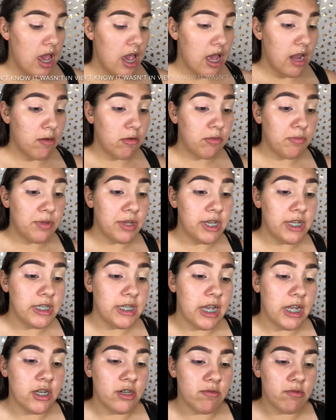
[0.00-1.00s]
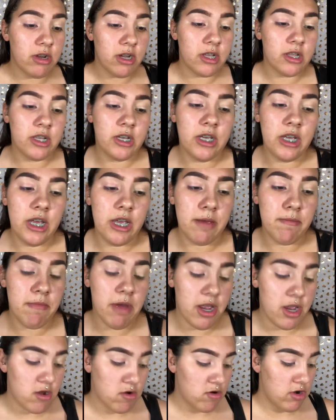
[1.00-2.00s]
and I'm going to place that directly in
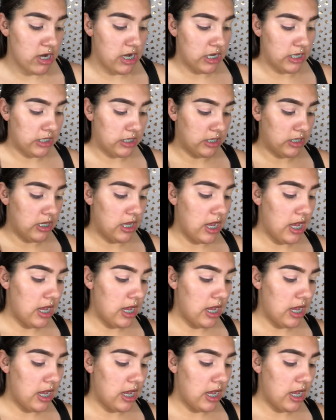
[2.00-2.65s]
my crease.